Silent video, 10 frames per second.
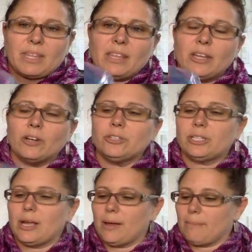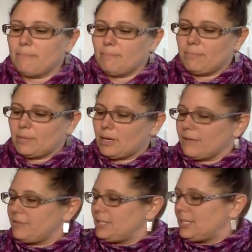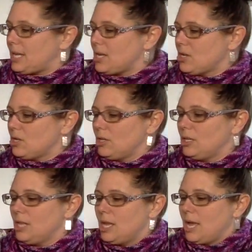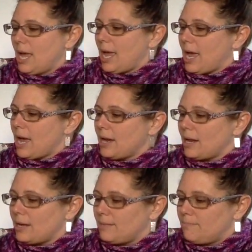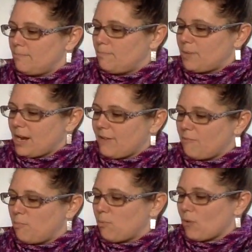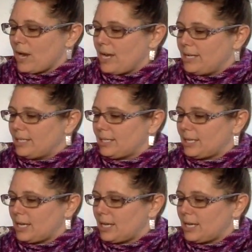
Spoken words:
There's some kind of teal and a kind of bright